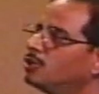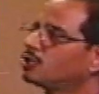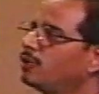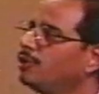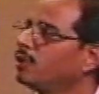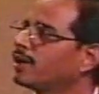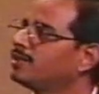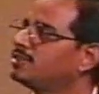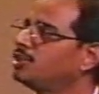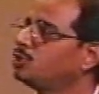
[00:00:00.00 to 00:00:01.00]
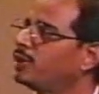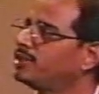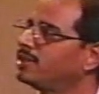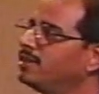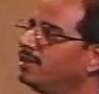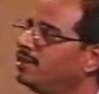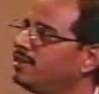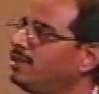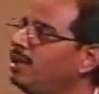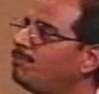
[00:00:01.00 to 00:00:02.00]
So if you look at the
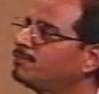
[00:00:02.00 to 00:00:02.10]
situation, deep